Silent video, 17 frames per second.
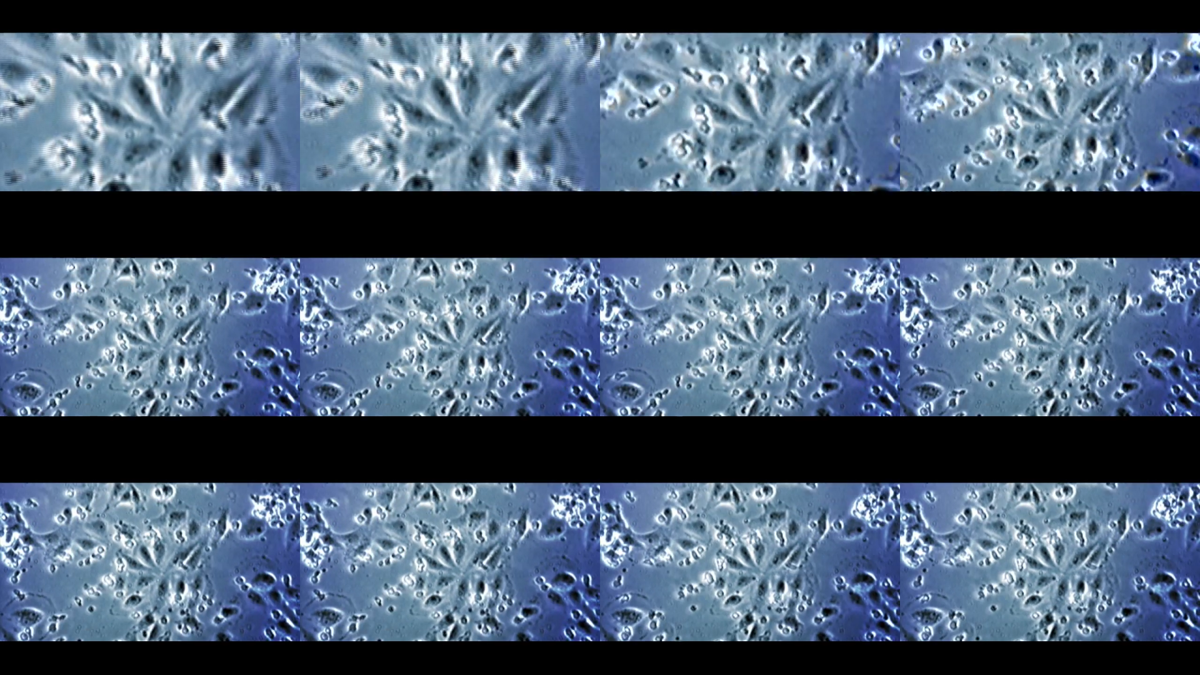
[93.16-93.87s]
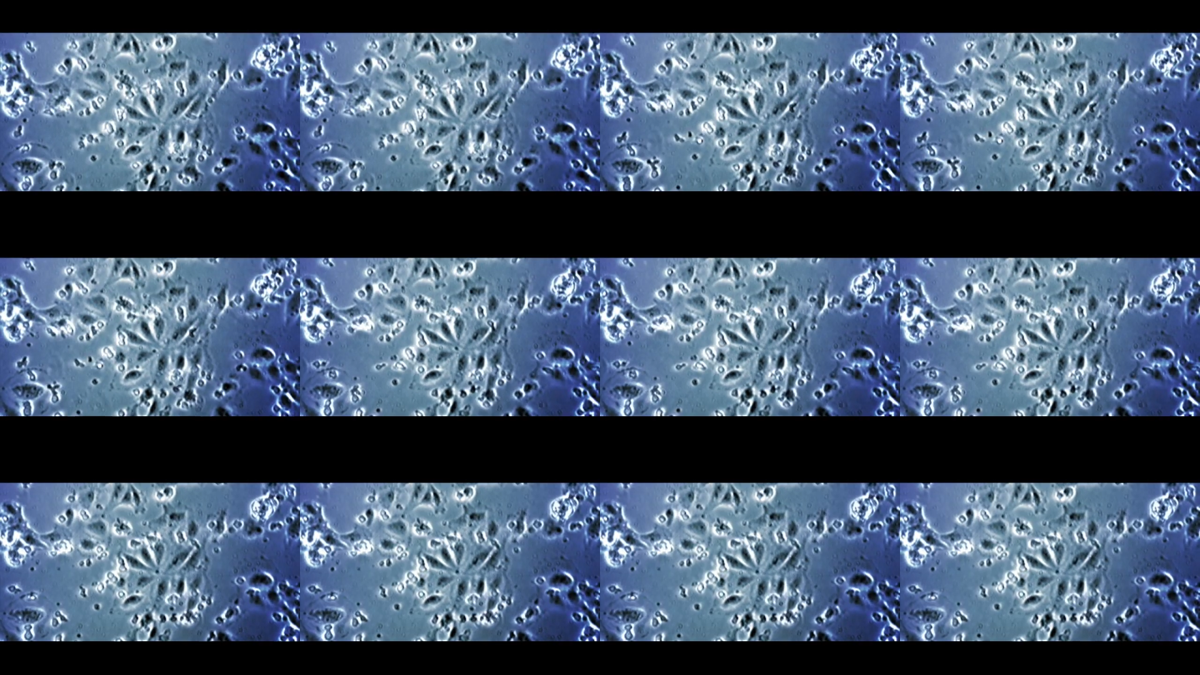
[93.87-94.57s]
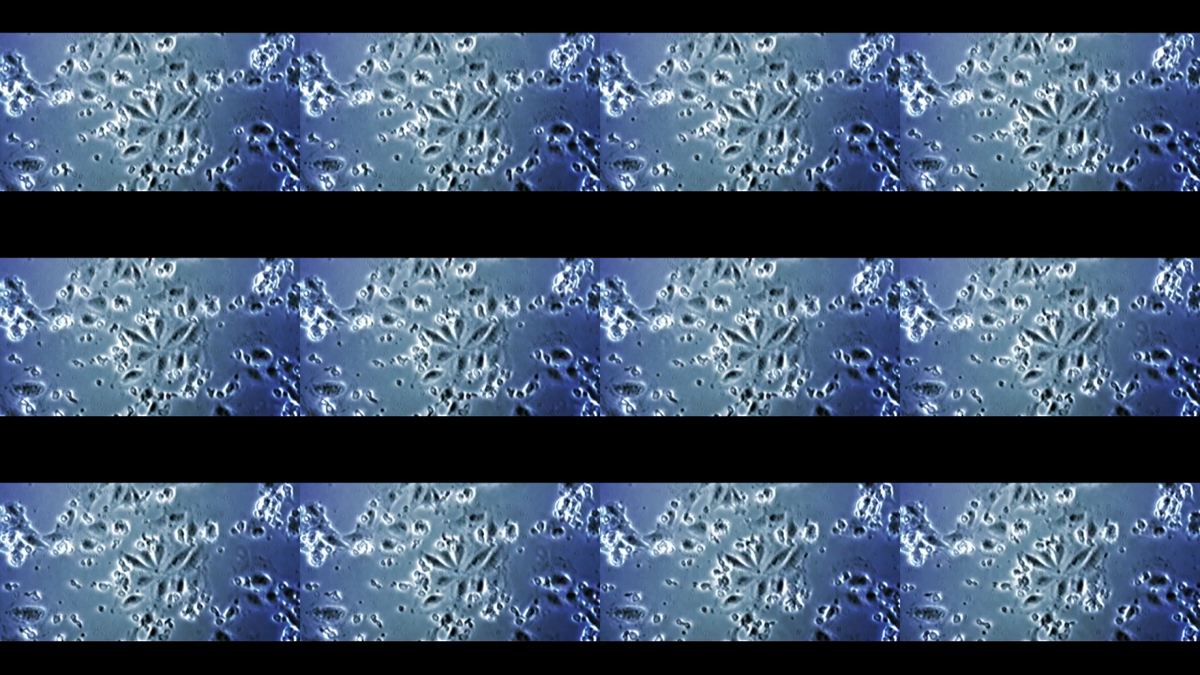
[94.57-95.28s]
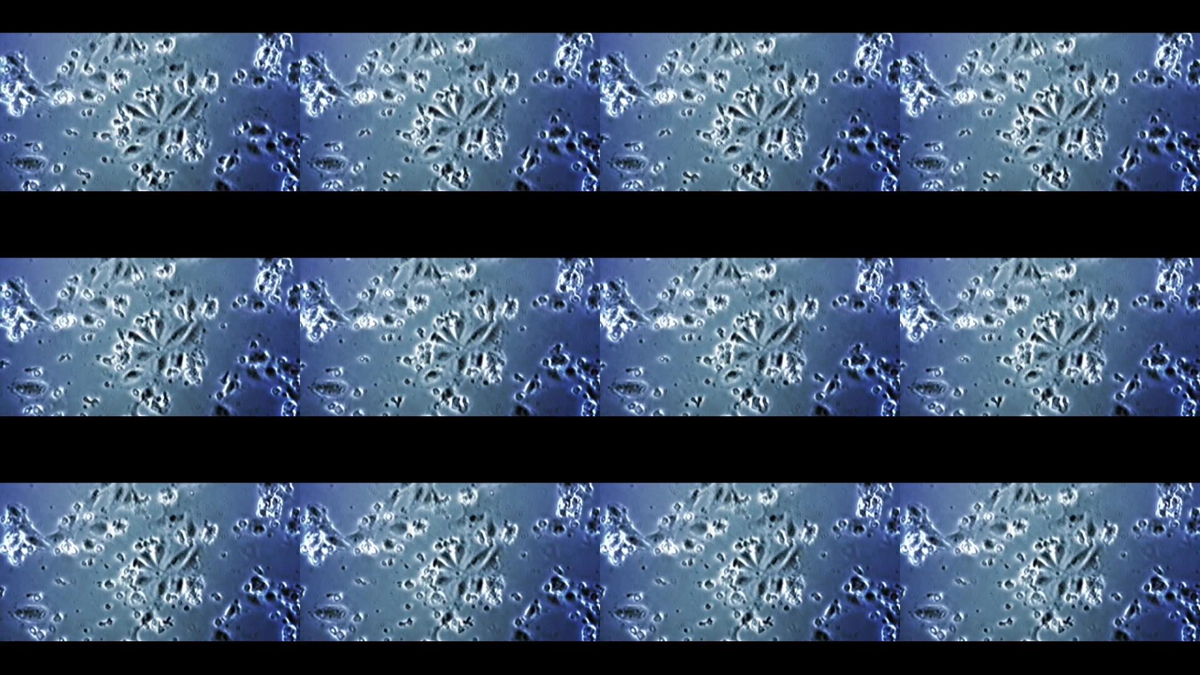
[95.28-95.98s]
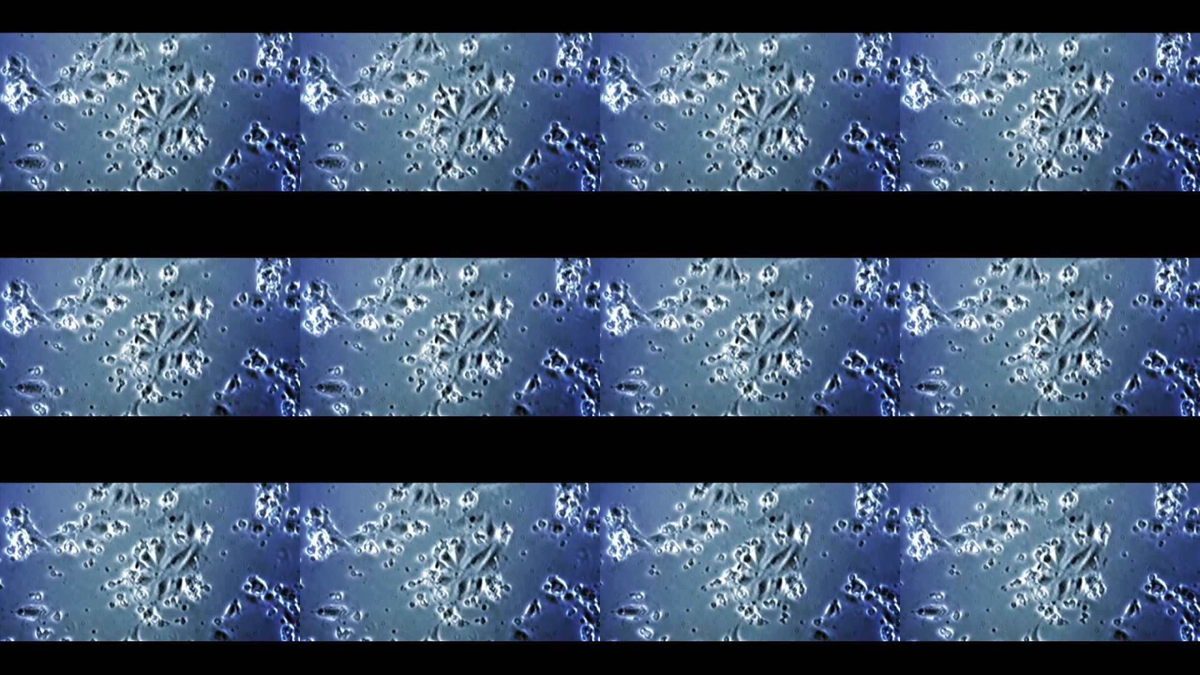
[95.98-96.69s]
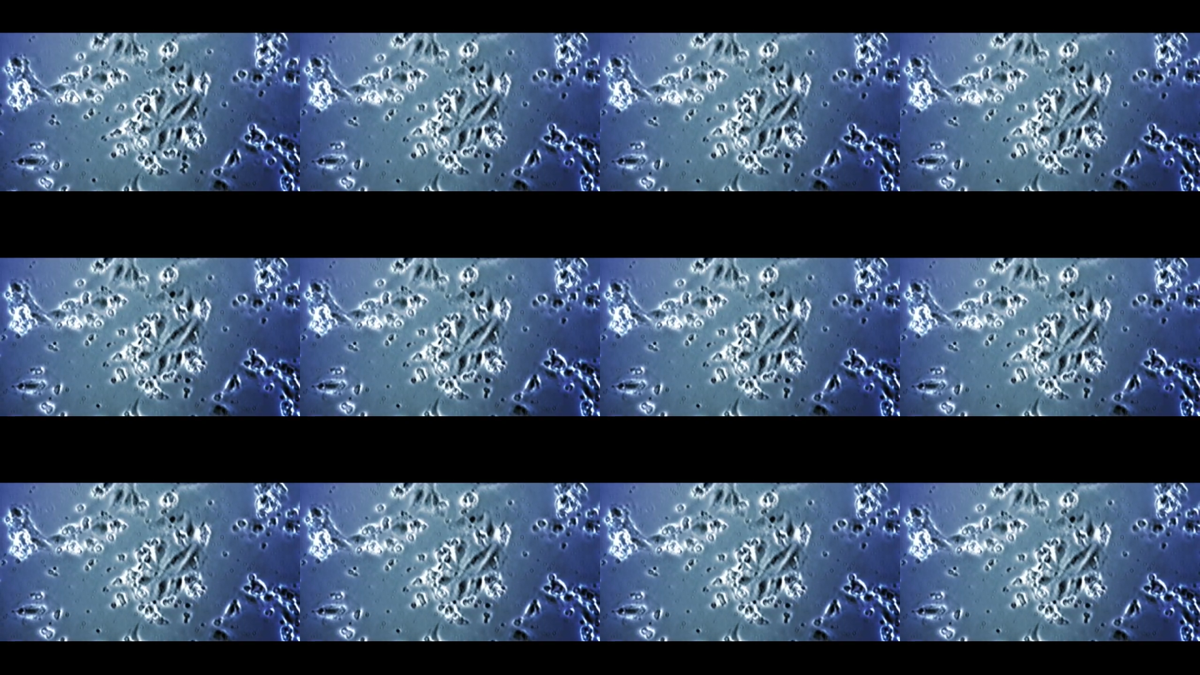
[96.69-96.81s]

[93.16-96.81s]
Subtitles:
Nobody's mouth can be seen.